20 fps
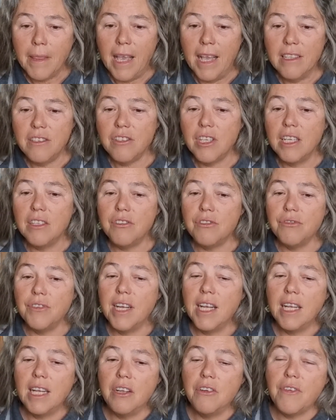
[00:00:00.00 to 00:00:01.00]
it's
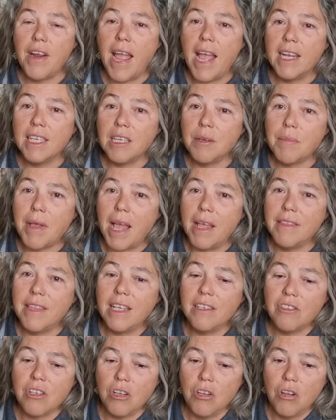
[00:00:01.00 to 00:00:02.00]
really random, and
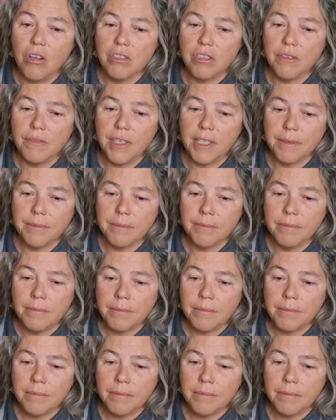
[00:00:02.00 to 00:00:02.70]
there's a lot of it.